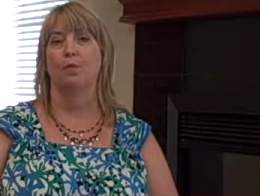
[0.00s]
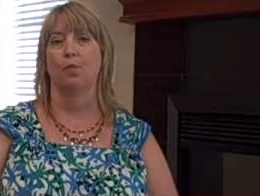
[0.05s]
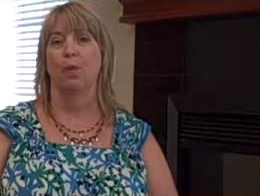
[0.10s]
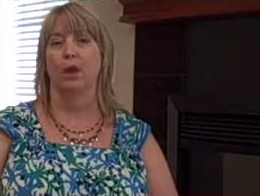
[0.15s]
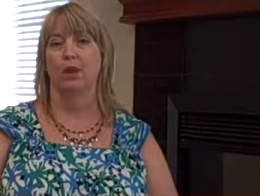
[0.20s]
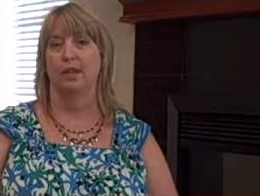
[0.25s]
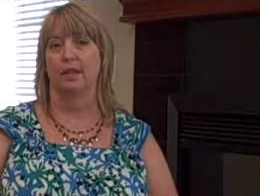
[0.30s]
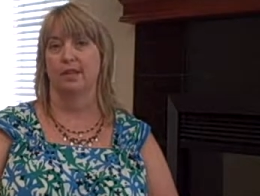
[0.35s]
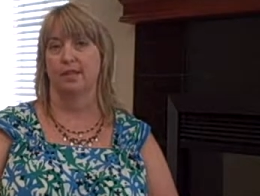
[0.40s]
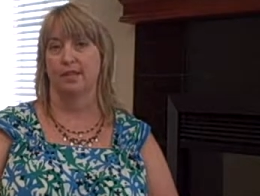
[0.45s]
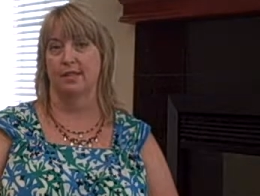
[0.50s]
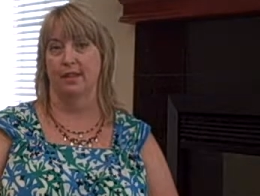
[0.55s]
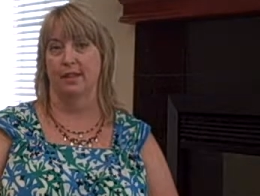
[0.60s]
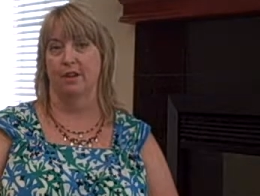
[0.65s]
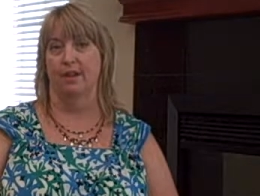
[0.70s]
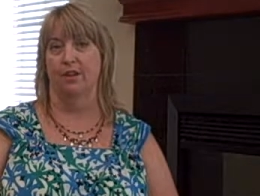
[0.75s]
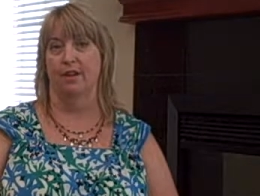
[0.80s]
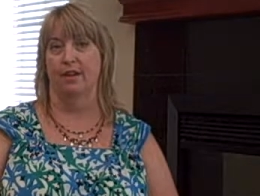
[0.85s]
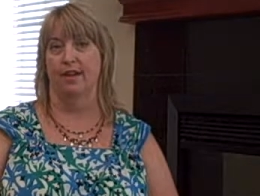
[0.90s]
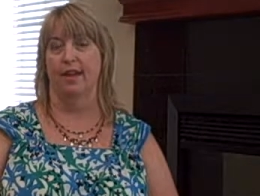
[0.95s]
Wellness
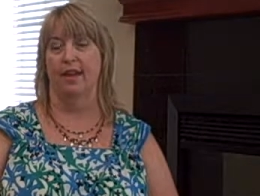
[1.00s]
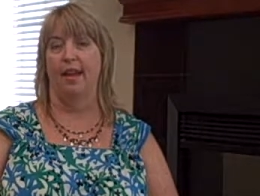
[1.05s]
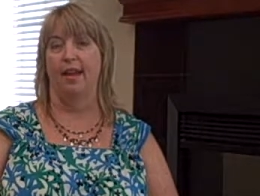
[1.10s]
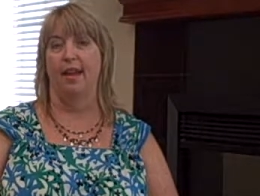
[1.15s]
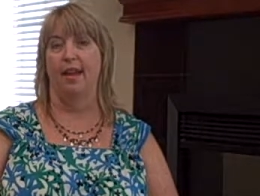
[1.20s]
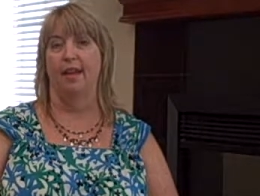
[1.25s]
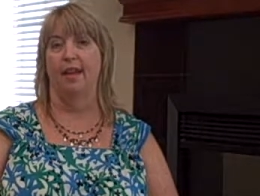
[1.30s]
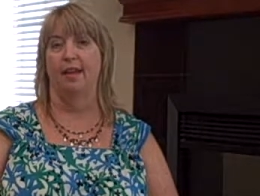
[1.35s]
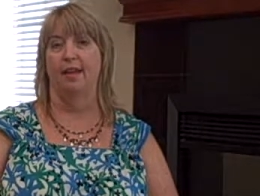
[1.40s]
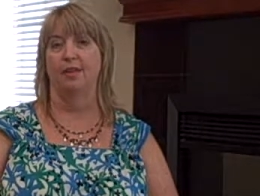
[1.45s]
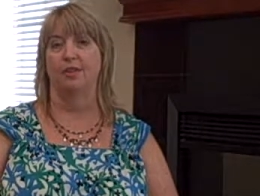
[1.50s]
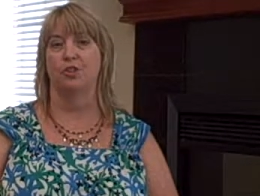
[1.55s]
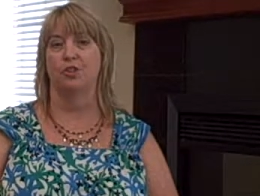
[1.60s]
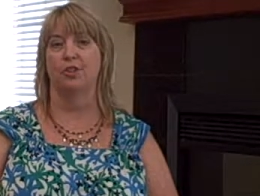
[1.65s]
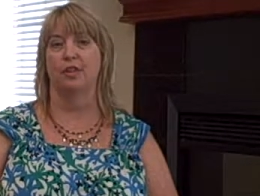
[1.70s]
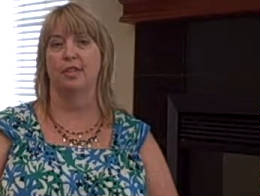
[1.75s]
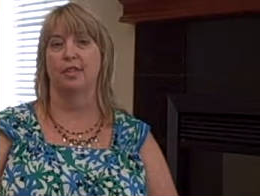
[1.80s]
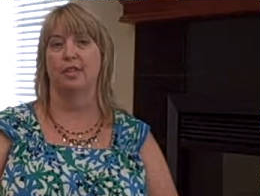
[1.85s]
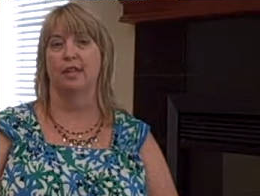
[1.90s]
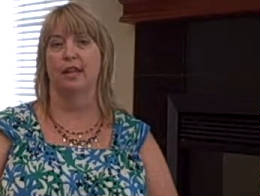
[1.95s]
Center, and
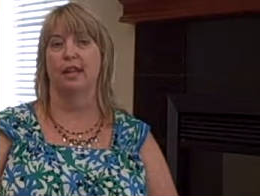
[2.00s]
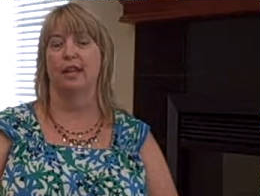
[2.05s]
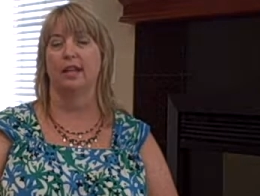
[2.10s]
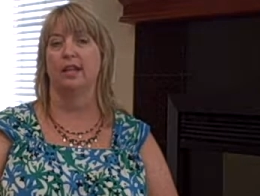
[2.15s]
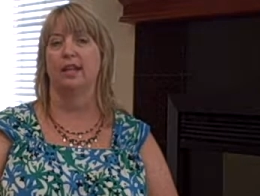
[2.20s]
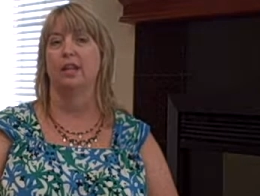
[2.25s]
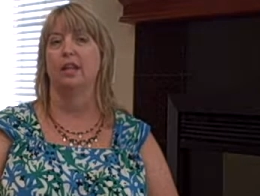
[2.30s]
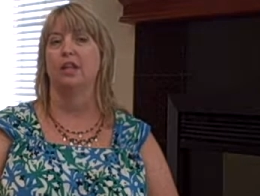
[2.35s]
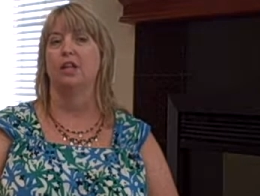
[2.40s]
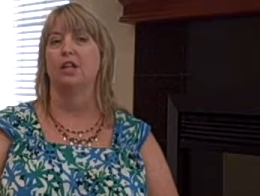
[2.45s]
she said,